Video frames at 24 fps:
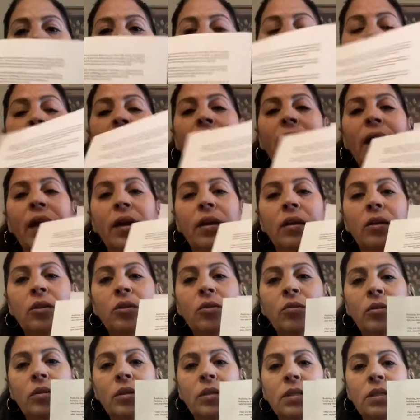But I
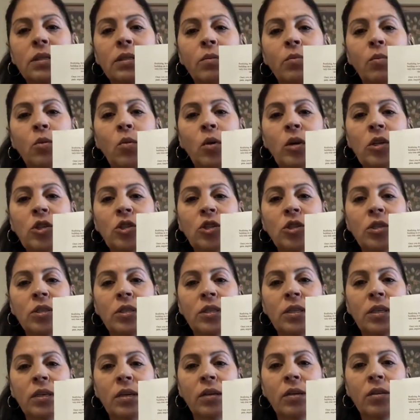included some
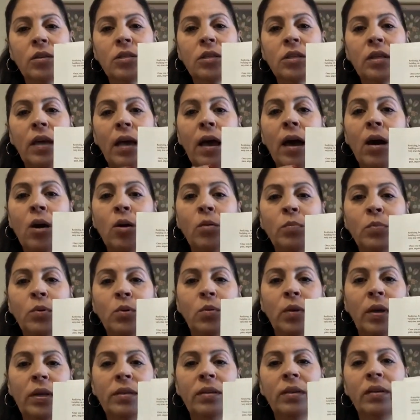questions here to help
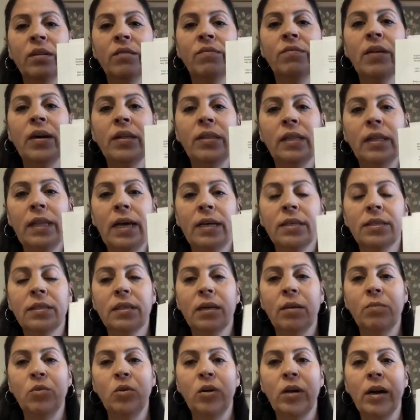you identify the last
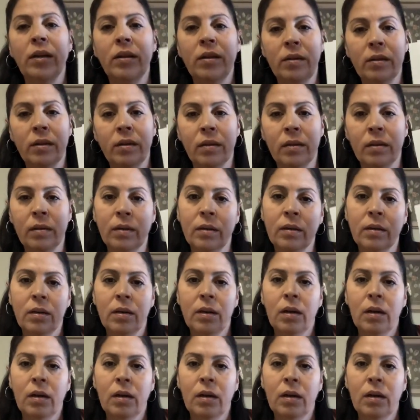time you got in an